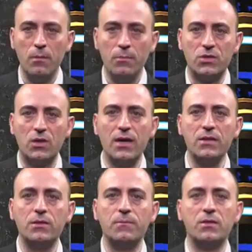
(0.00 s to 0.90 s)

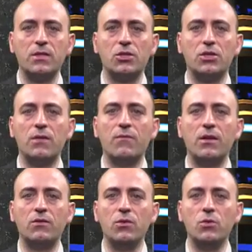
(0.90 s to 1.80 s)
Besides, such an
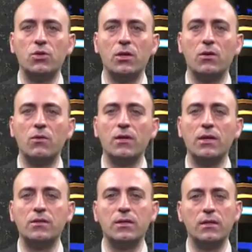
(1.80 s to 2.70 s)
inverter usually
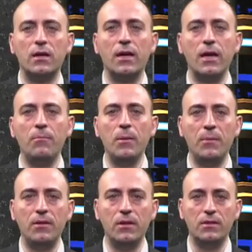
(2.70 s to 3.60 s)
contains an
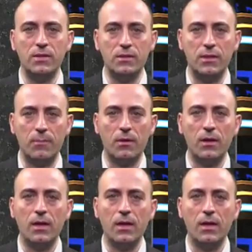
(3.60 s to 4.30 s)
MPPT system.